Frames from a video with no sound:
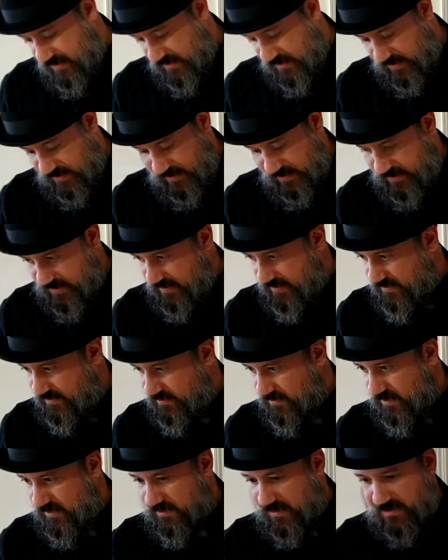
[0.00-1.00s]
uh,
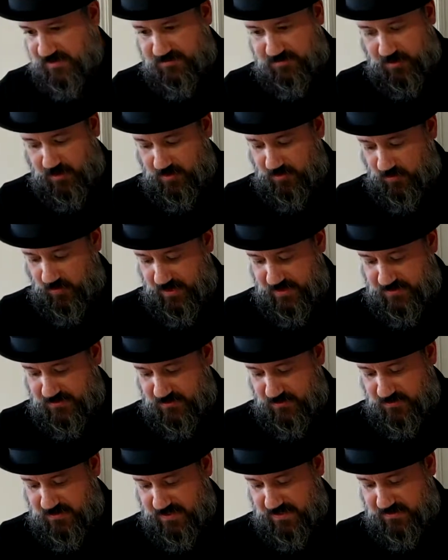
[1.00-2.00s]
and, and that's part of why it's
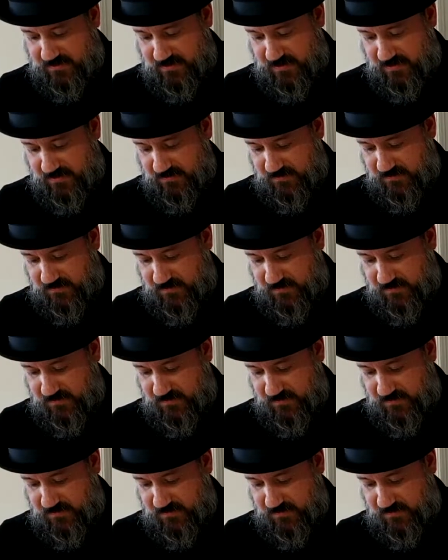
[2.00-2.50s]
so tasty.